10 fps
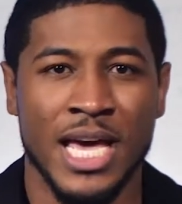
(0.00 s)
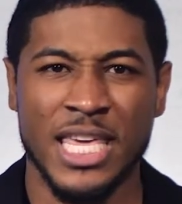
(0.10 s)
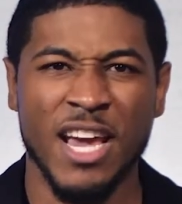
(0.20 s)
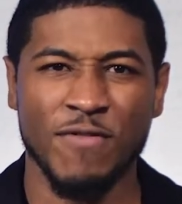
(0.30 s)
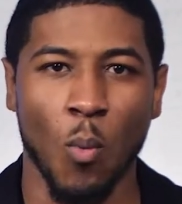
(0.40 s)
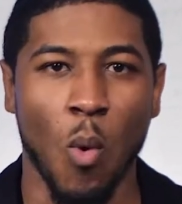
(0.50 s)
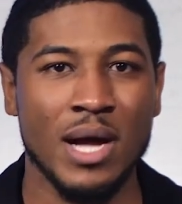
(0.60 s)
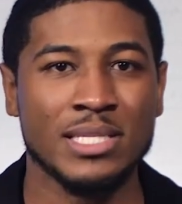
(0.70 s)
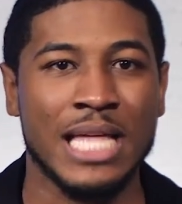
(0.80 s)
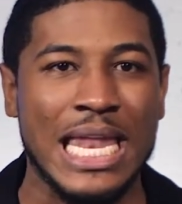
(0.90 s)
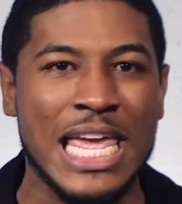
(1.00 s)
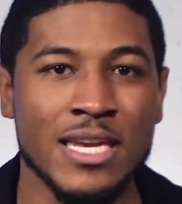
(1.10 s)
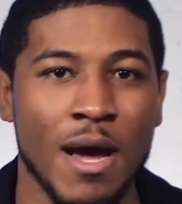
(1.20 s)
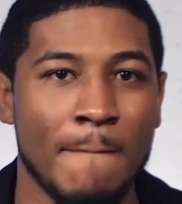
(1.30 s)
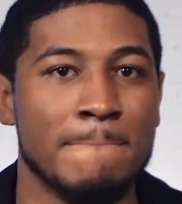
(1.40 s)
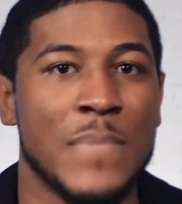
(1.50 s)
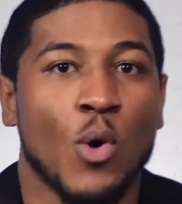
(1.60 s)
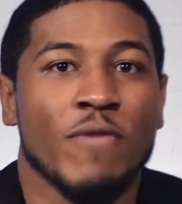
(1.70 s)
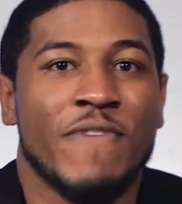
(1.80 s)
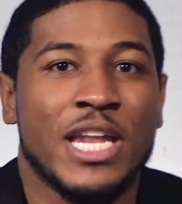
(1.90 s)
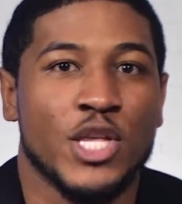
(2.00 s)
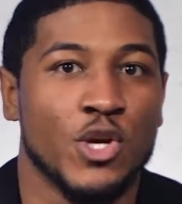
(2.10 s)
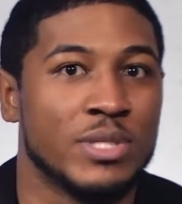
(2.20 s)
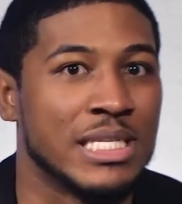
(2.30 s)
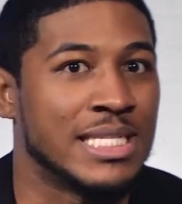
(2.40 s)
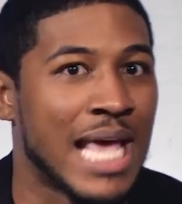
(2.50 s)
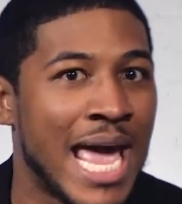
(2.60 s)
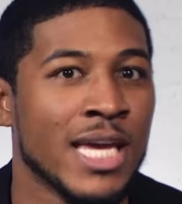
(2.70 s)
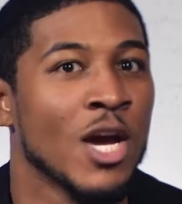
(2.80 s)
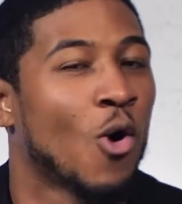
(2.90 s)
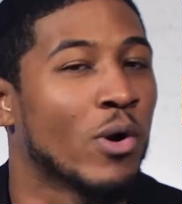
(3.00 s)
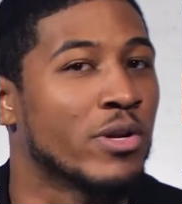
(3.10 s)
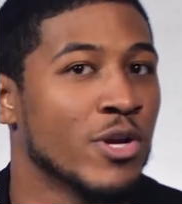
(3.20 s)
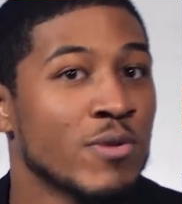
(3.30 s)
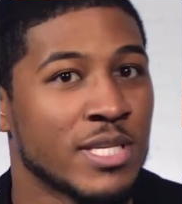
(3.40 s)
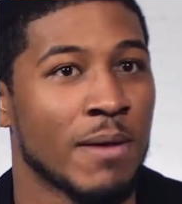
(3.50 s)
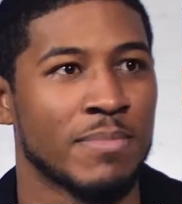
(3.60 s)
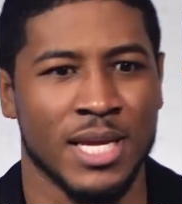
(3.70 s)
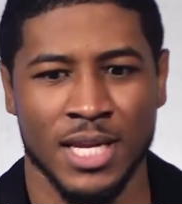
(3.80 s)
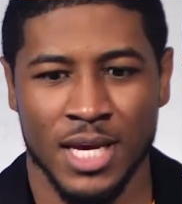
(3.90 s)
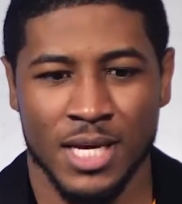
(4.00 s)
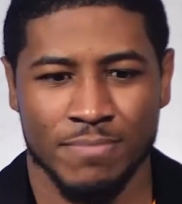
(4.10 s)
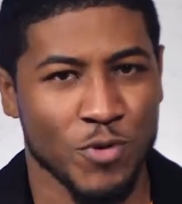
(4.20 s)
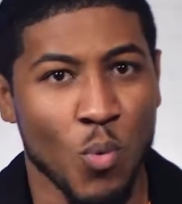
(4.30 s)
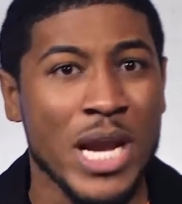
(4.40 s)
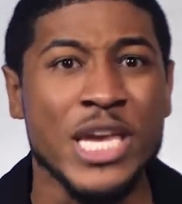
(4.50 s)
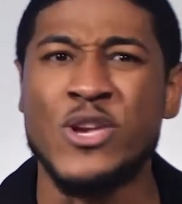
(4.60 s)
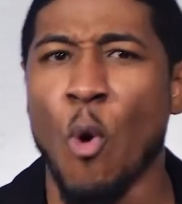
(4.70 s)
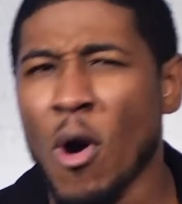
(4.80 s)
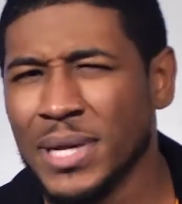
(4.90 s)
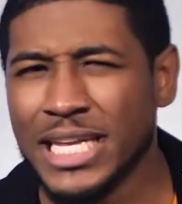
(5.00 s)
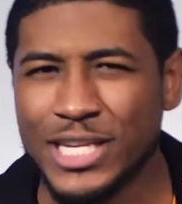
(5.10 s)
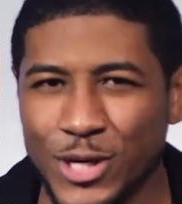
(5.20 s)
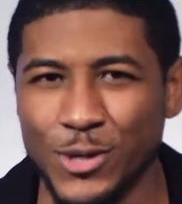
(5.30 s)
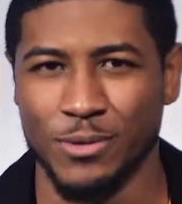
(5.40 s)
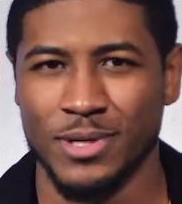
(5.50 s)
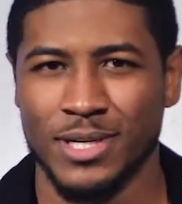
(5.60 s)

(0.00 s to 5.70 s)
Think of the ones that end up motivating you to say or do something you wouldn't normally do.